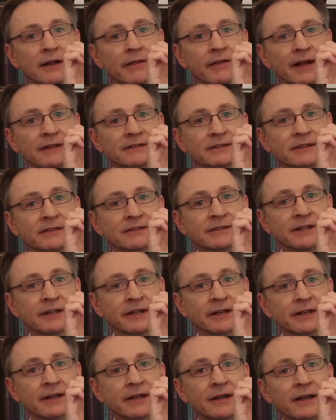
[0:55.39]
that's
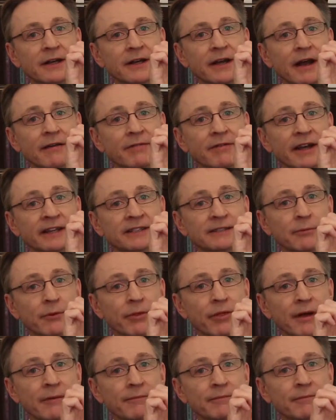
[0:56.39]
considered a flexible
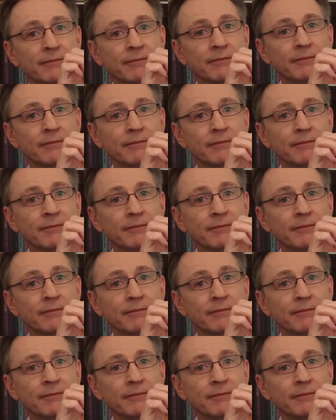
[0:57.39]
thumb.